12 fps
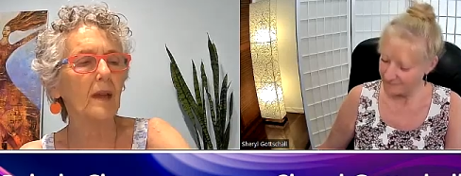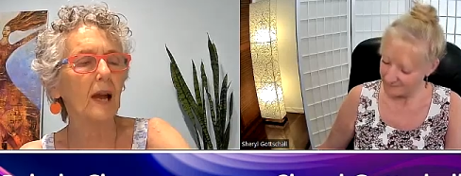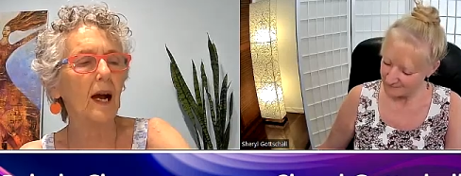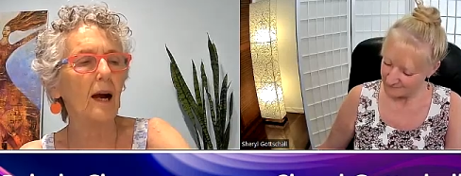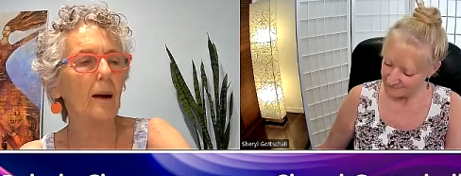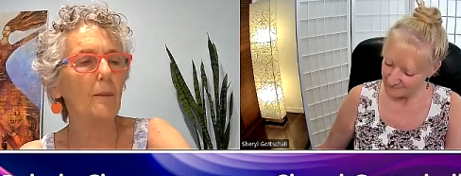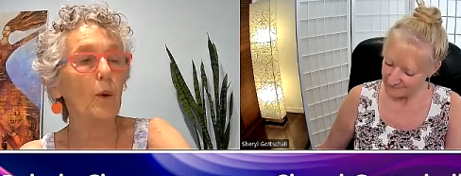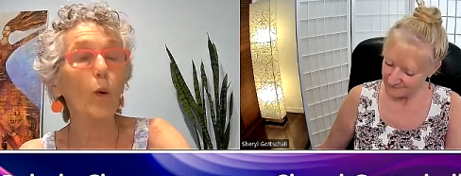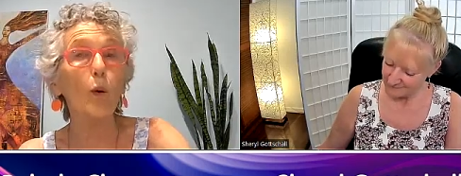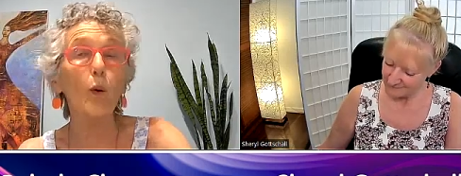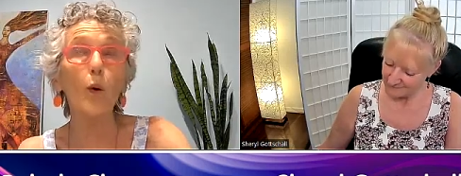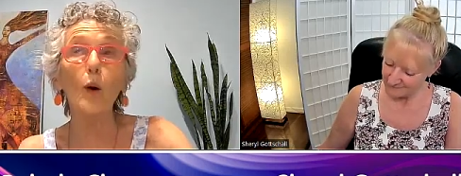Speaker 1: Um,
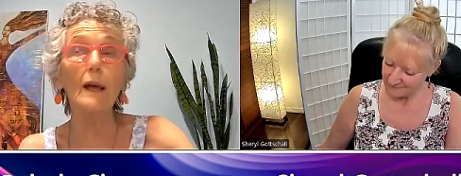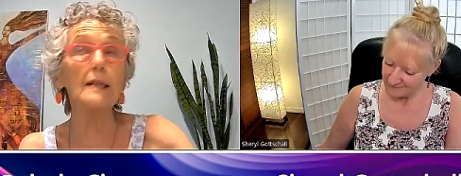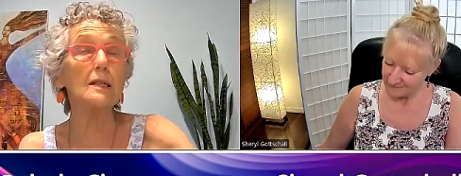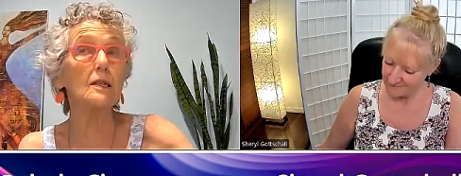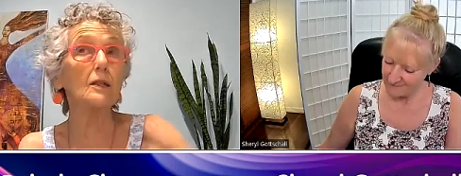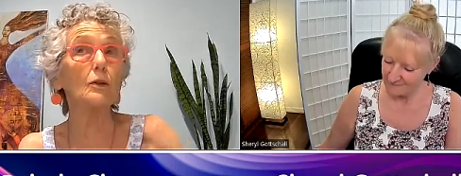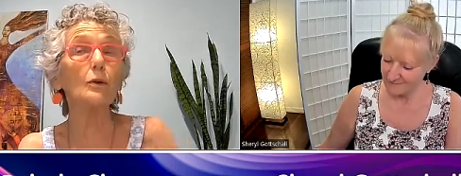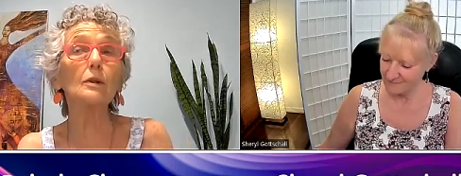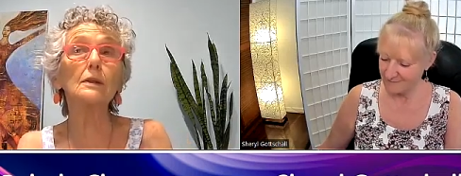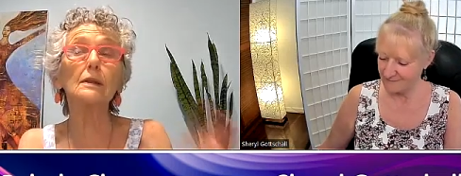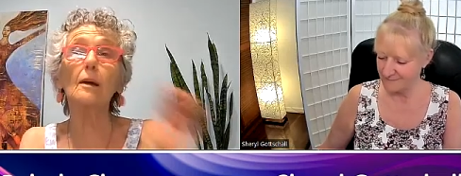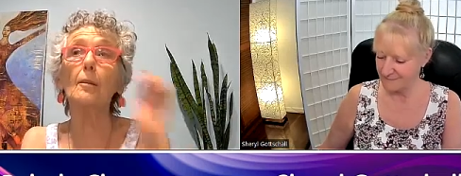or it could
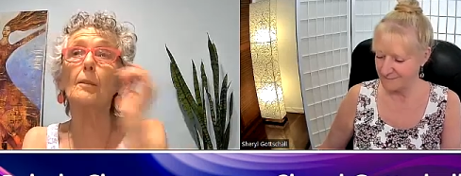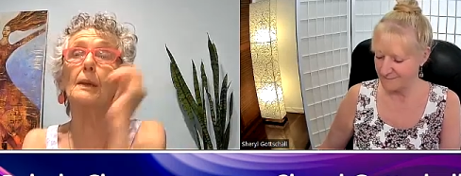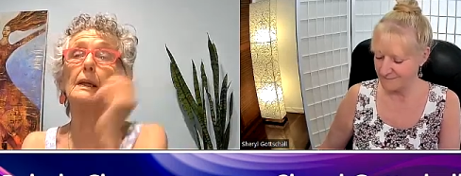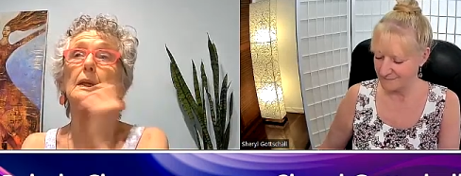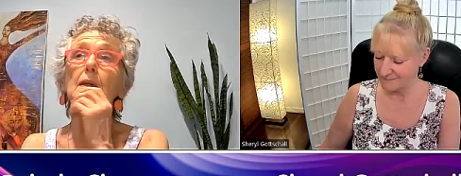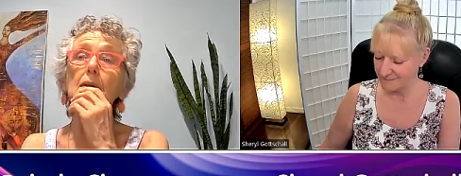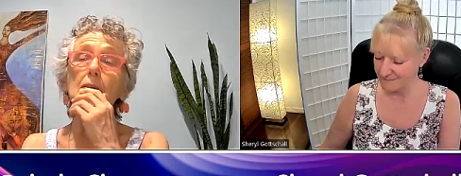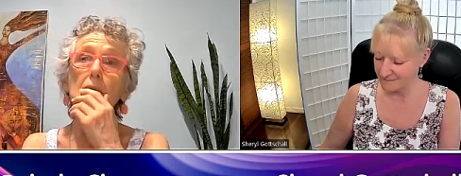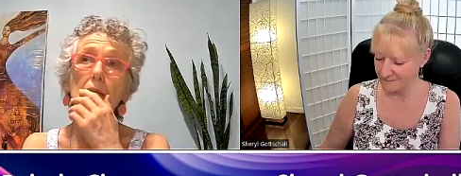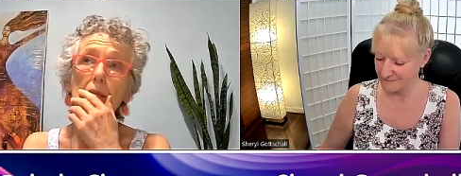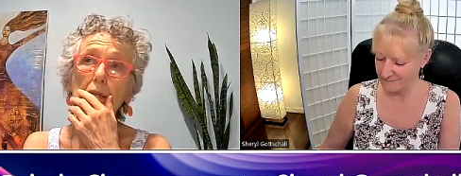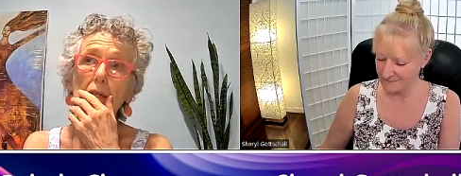also be
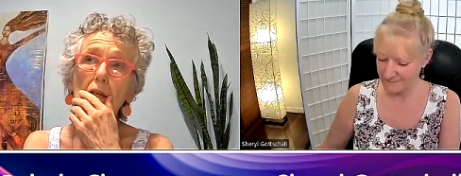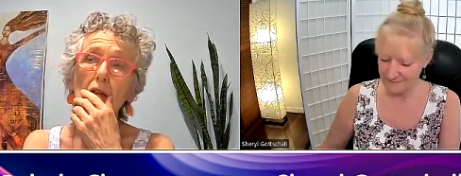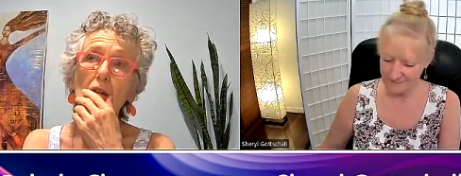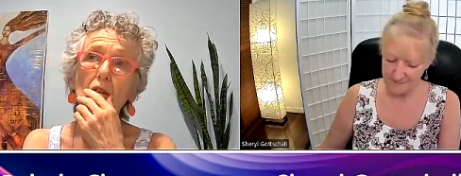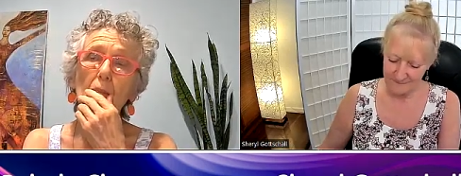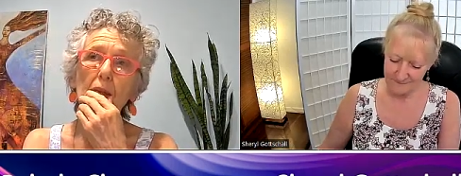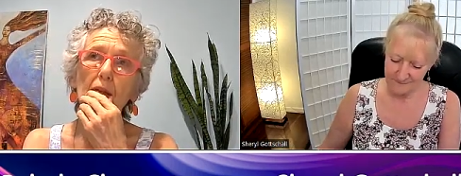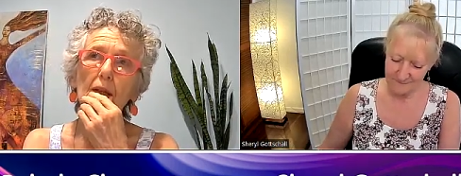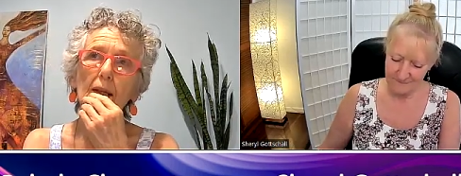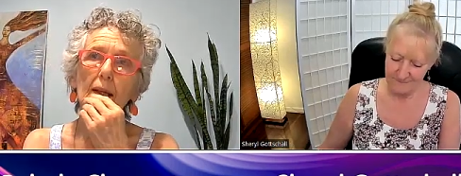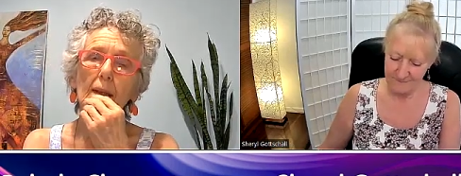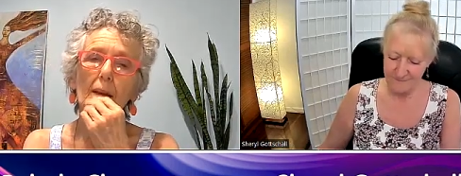you've been
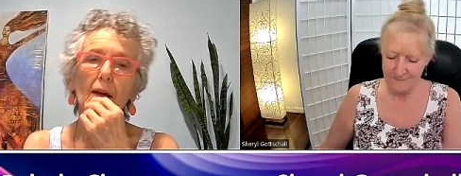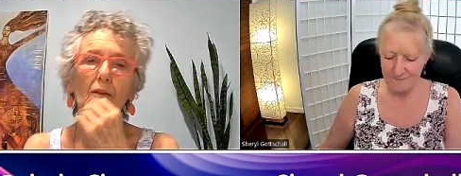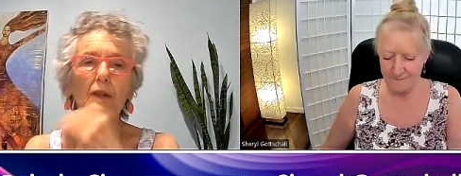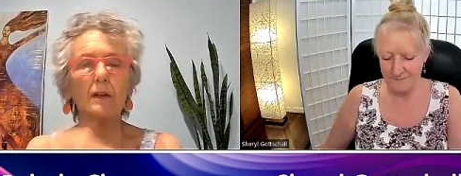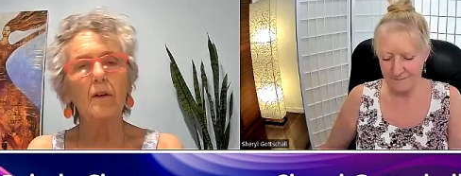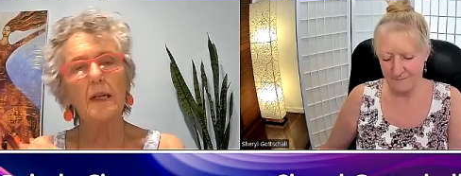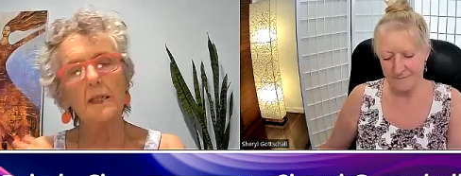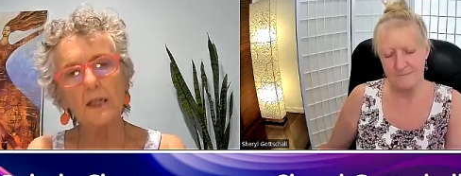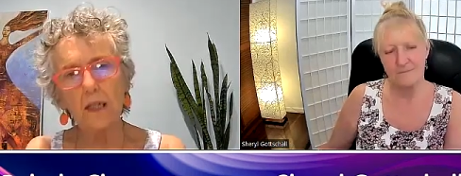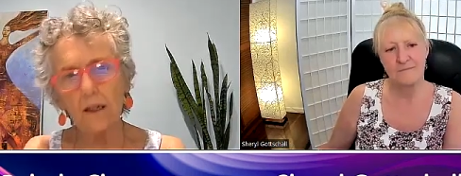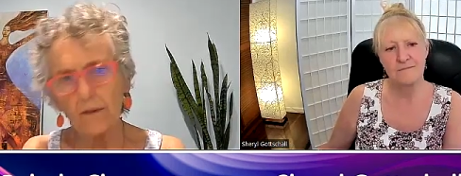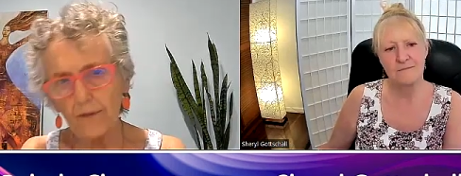thinking about
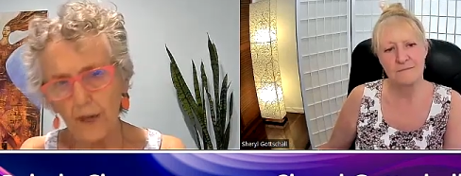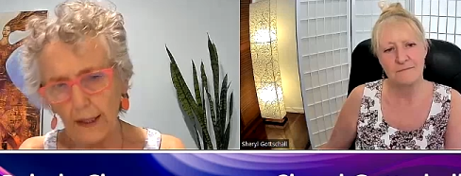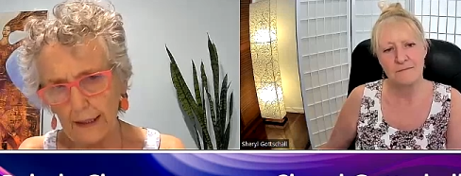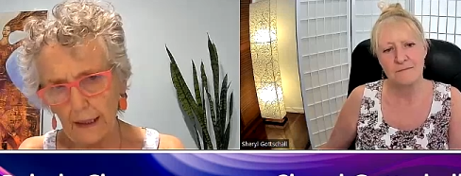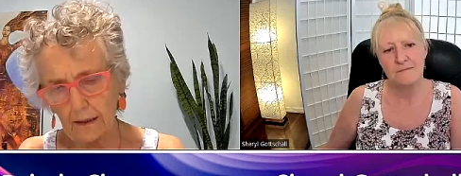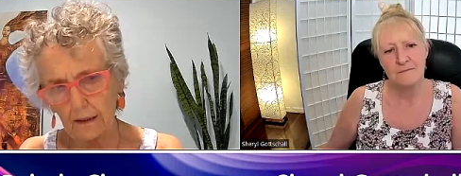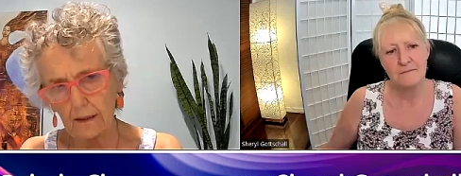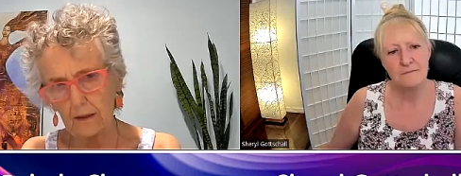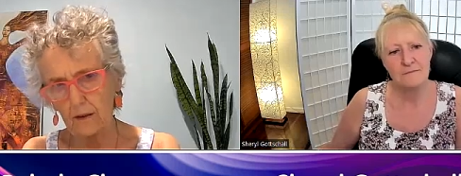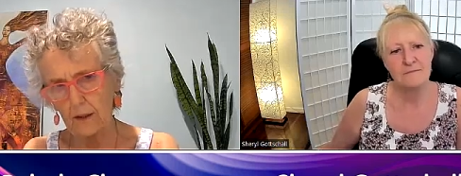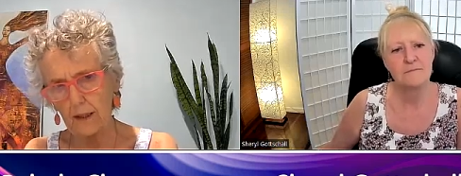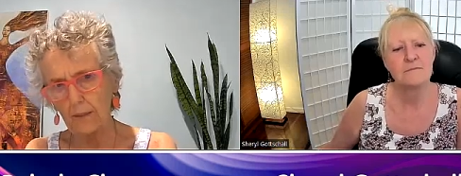rearranging your
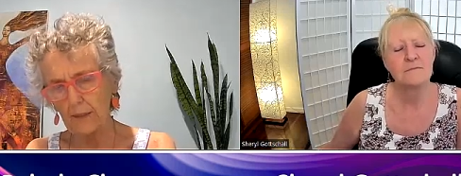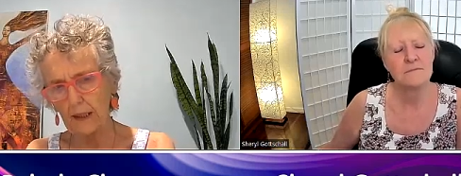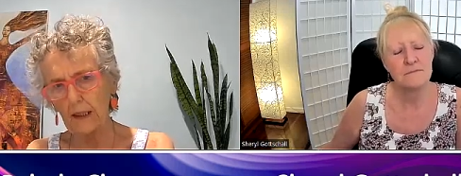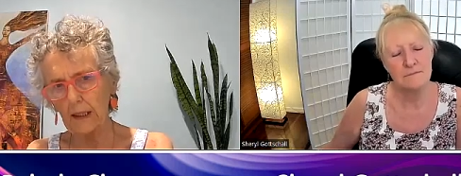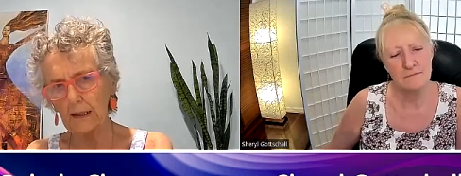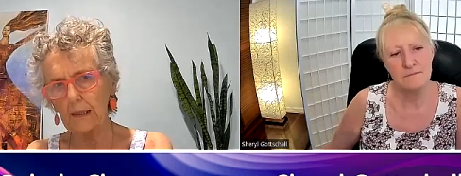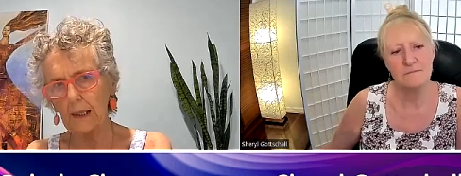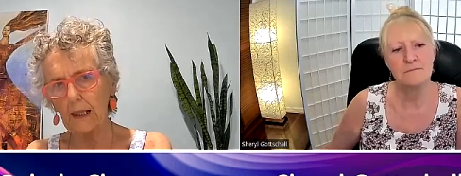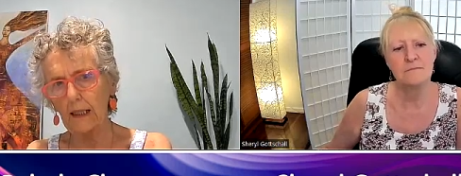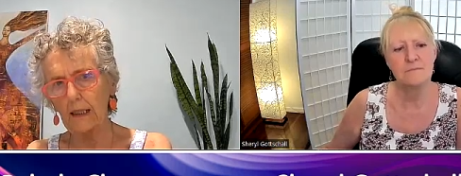finances or something like that.